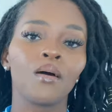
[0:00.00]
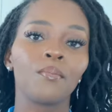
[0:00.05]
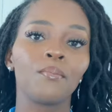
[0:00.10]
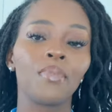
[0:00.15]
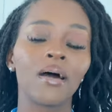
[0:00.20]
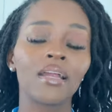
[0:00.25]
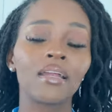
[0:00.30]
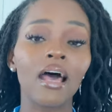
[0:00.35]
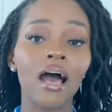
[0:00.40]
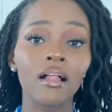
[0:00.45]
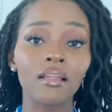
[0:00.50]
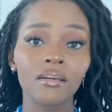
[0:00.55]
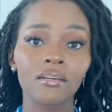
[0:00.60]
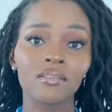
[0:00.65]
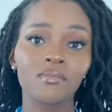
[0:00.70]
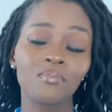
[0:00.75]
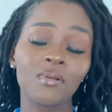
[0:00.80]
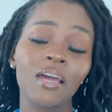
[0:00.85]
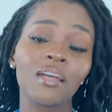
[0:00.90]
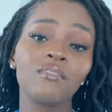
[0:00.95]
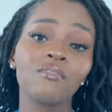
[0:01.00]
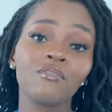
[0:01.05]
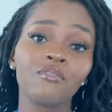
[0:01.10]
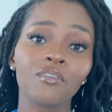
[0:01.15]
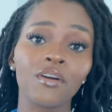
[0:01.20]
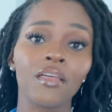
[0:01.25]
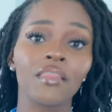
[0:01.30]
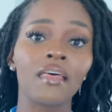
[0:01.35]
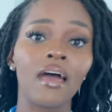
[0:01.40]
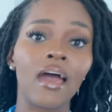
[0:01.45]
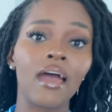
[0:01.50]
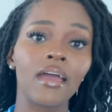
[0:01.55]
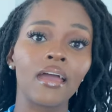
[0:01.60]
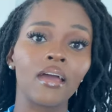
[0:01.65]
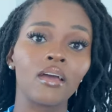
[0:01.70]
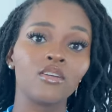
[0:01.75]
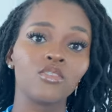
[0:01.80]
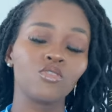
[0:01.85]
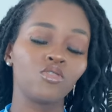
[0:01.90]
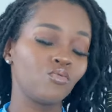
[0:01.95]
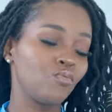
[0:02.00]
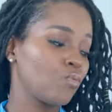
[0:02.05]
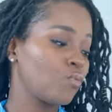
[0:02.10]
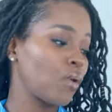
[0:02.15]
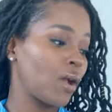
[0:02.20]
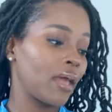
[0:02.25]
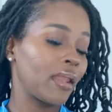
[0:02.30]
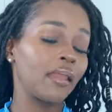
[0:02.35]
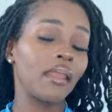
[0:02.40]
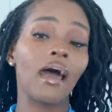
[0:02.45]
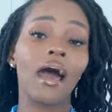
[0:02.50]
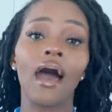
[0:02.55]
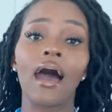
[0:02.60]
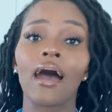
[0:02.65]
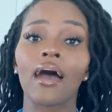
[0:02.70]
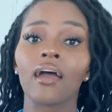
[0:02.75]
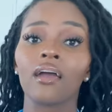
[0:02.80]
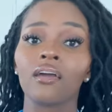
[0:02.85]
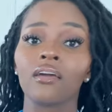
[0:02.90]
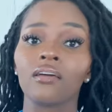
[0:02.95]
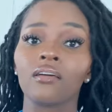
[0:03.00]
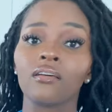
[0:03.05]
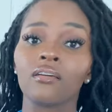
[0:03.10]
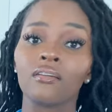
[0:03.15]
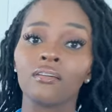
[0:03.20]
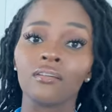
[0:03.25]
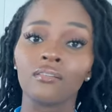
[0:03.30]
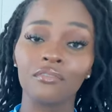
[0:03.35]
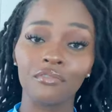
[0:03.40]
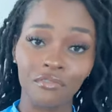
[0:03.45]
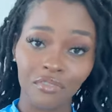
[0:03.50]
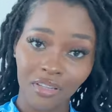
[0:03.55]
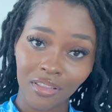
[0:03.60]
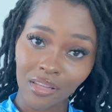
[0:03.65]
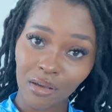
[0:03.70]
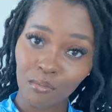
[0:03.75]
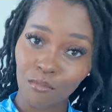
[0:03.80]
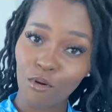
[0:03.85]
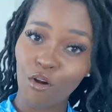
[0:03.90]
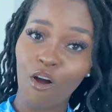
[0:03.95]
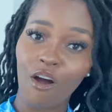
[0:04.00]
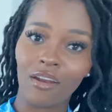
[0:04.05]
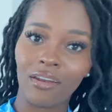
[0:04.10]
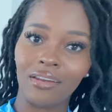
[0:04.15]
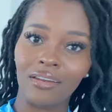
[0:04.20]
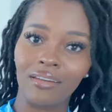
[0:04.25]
But I'll explain further when I fit them on.